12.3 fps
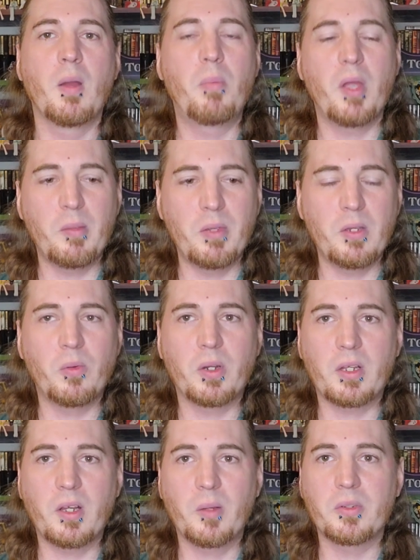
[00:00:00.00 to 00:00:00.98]
baby
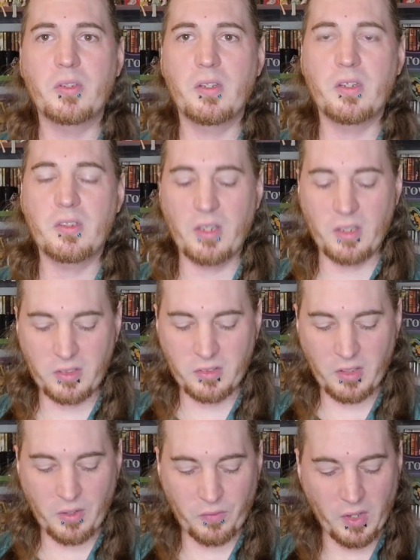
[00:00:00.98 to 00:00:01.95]
when it comes to this kind of
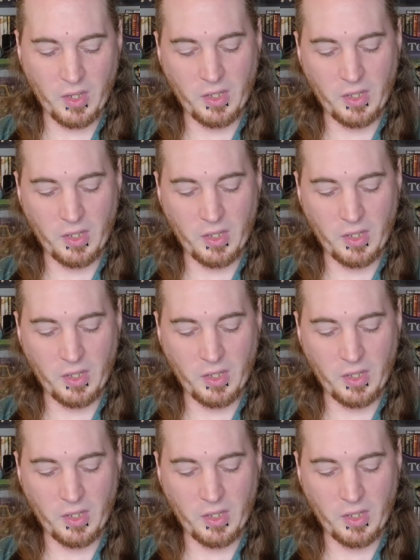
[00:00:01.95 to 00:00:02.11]
stuff.